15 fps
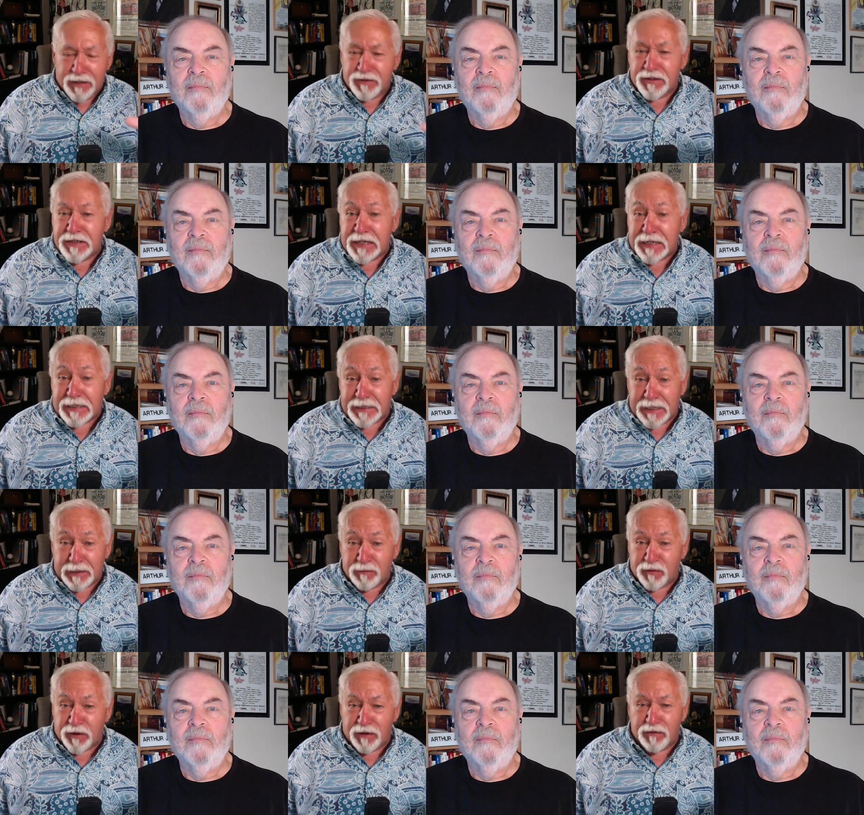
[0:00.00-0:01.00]
Speaker 1: has a
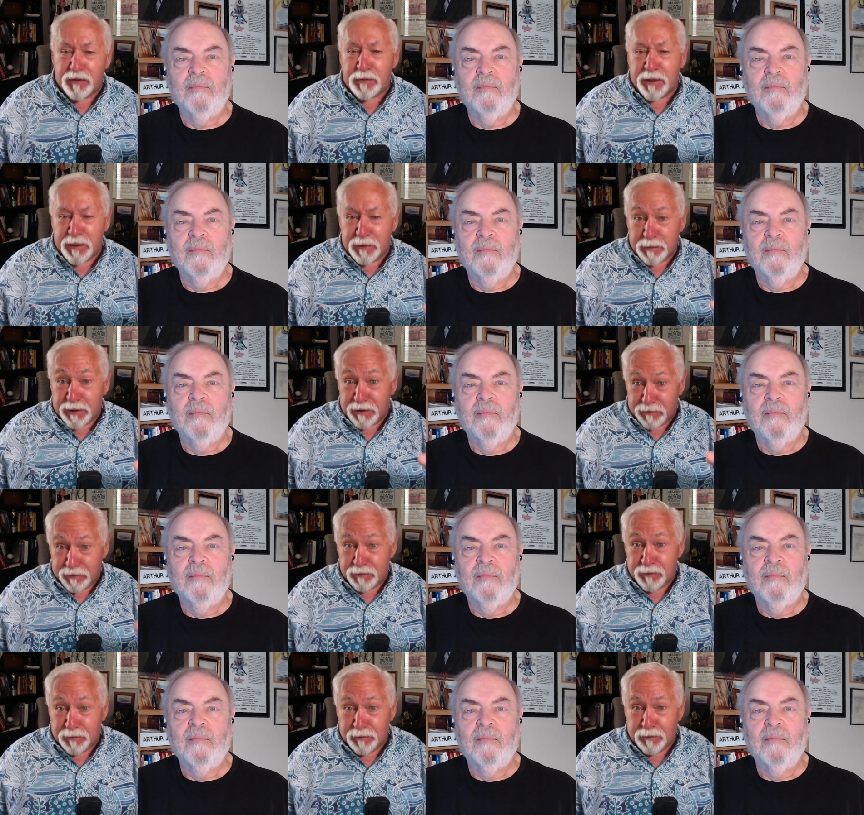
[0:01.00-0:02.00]
nickname for everybody, but
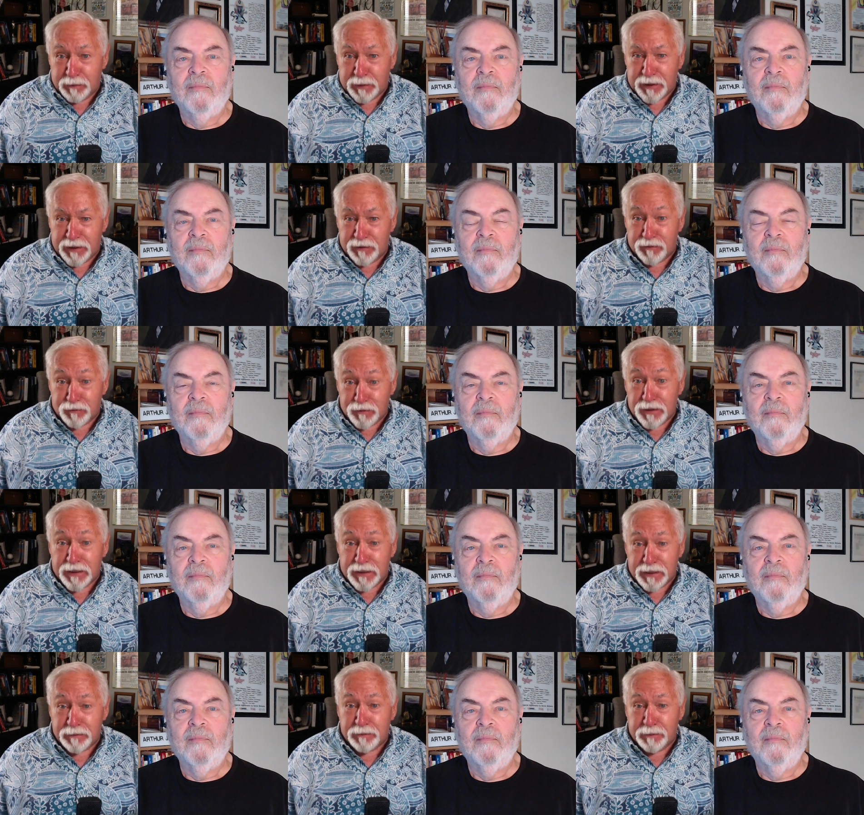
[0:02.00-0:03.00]
it's but it's
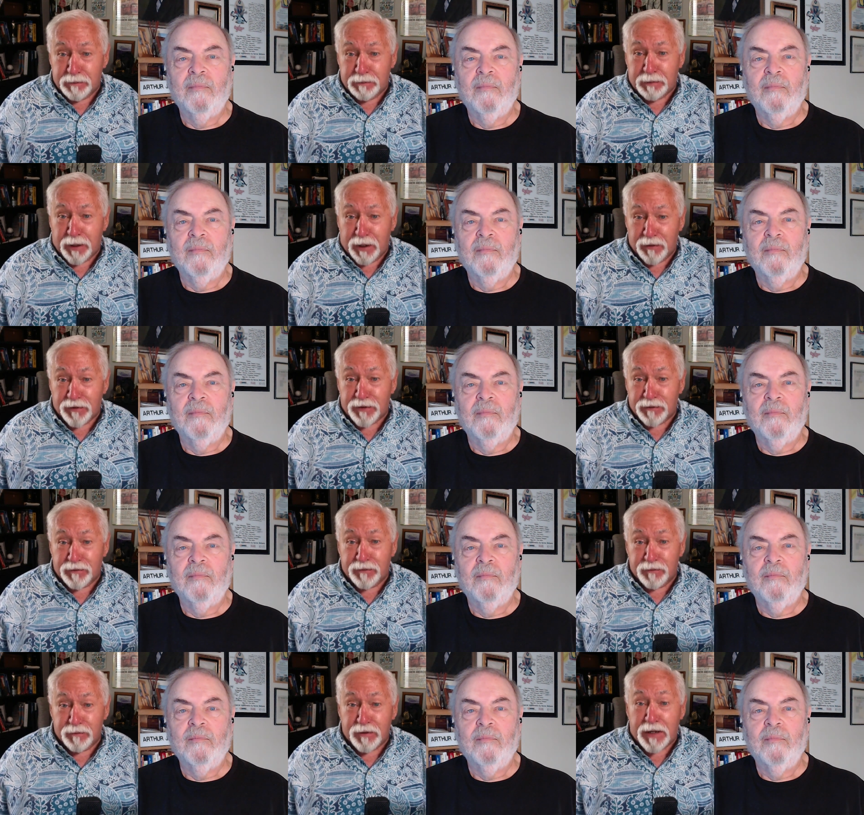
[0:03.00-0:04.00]
really
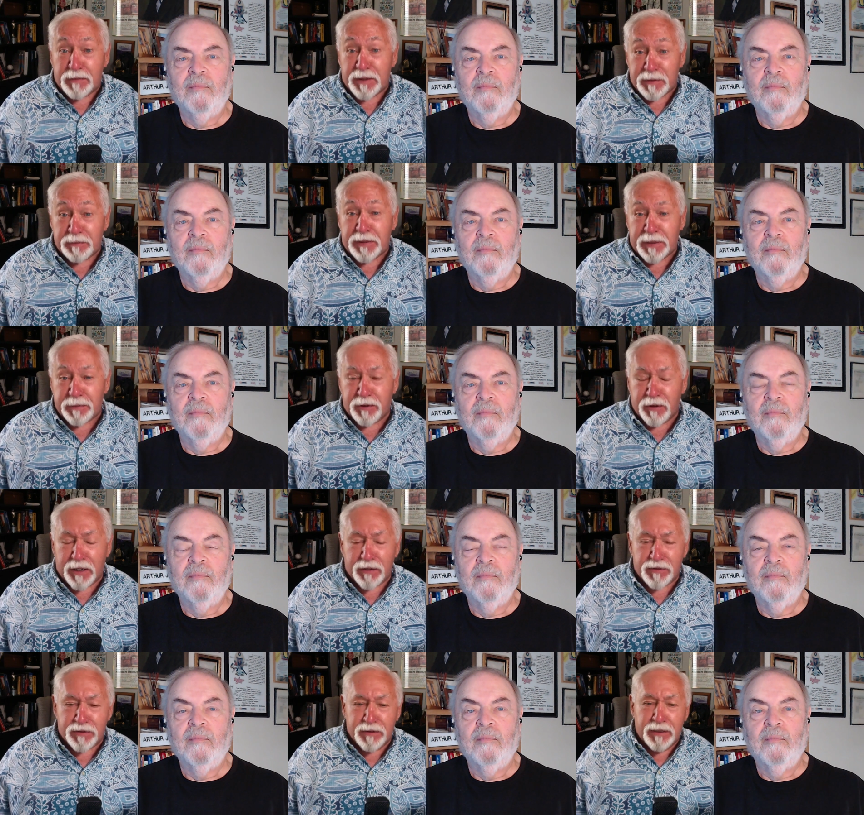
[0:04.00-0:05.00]
bothered Raymond
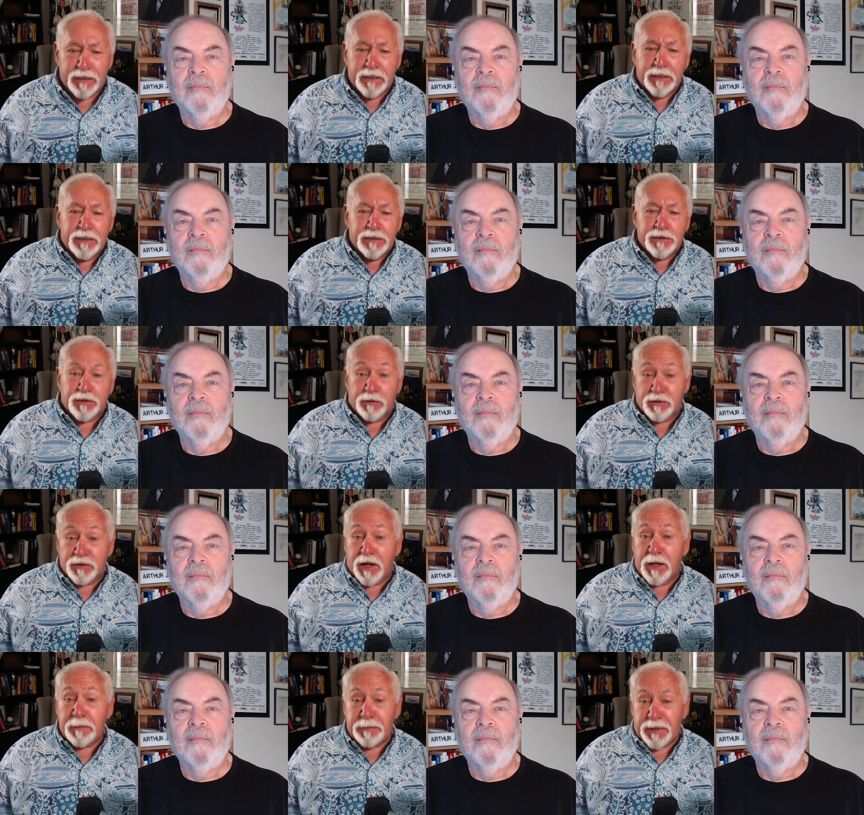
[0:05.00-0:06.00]
Peepgrass. So
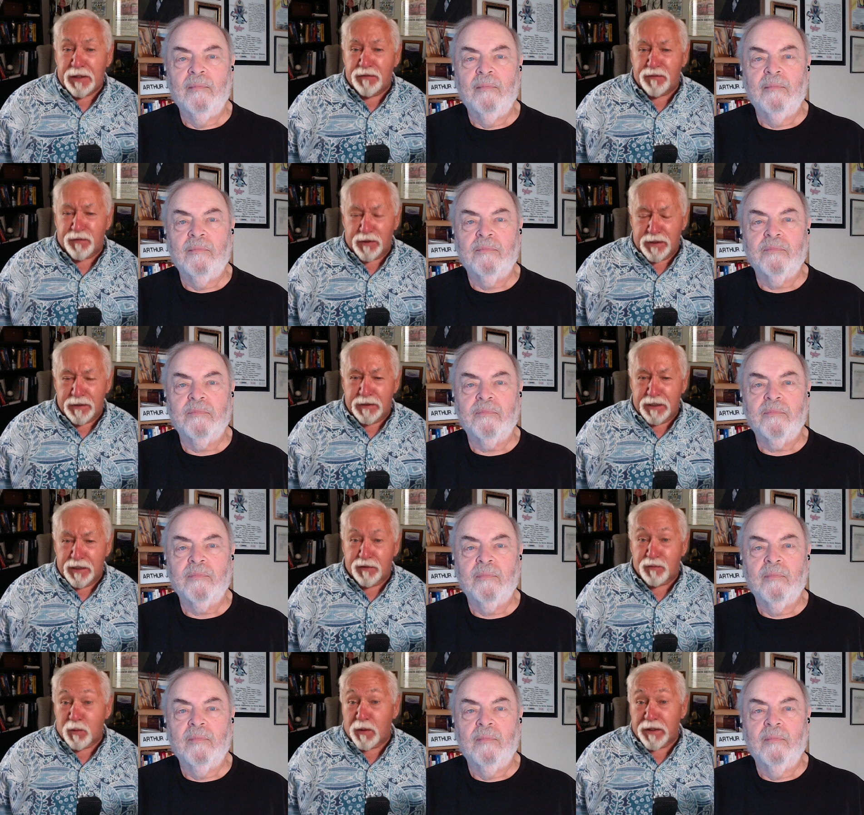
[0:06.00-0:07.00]
Tom Pelphrey
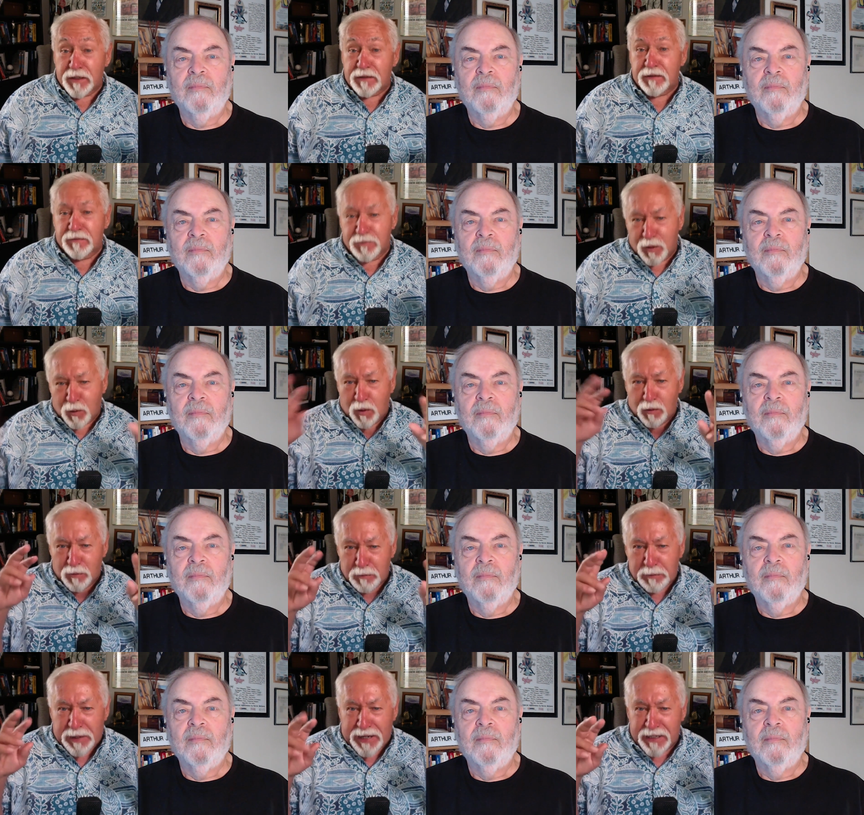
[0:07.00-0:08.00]
is one of the,
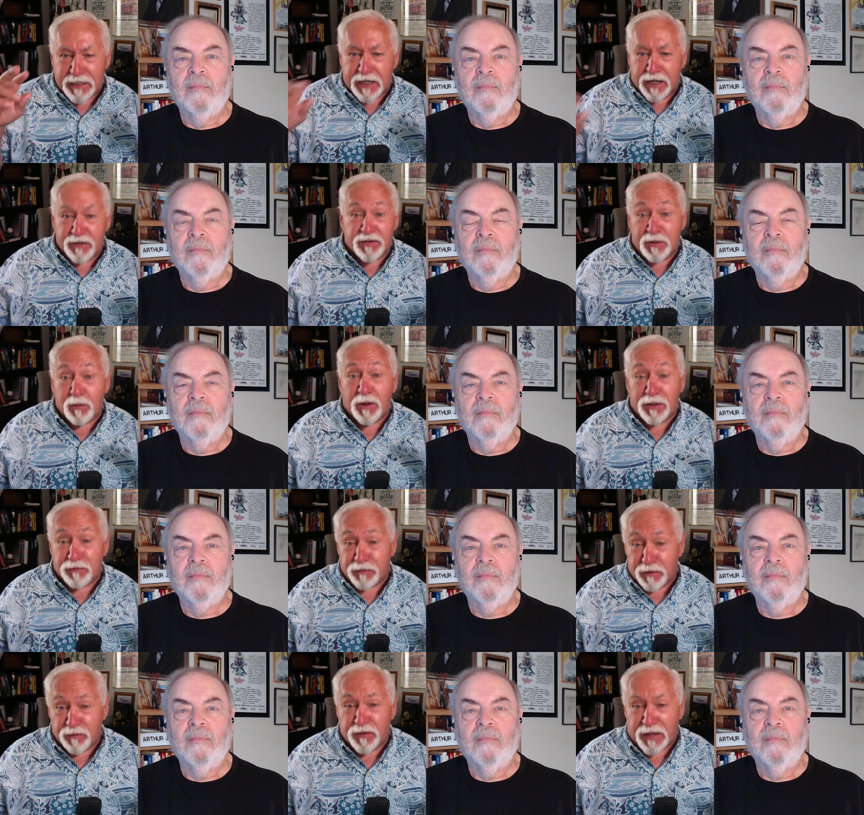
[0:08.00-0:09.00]
quote, bad guys. He
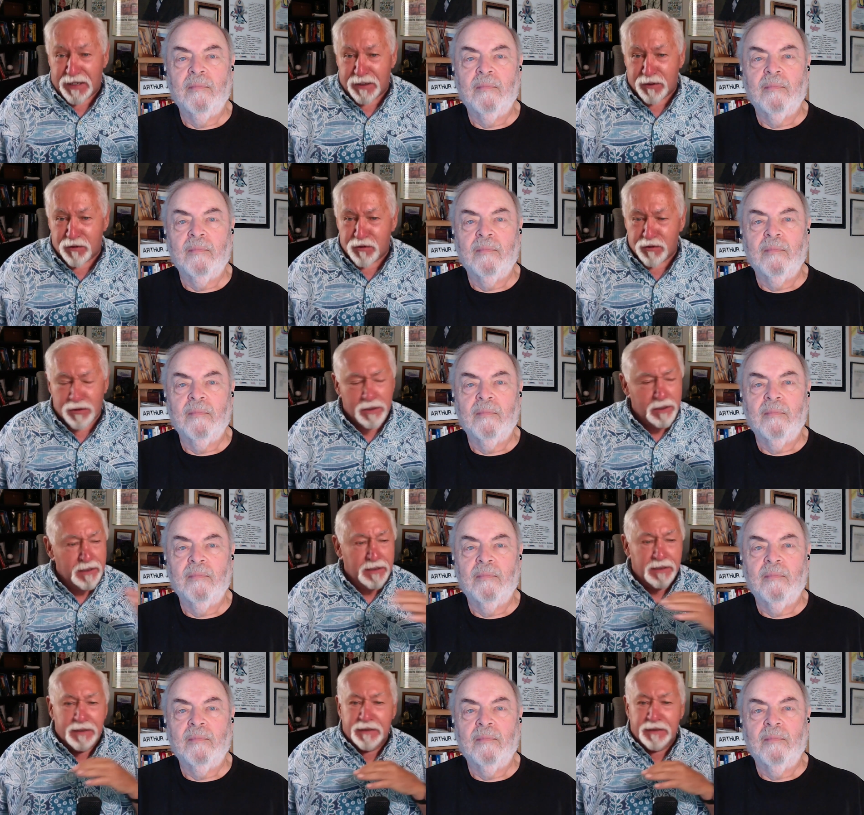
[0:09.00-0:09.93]
wants revenge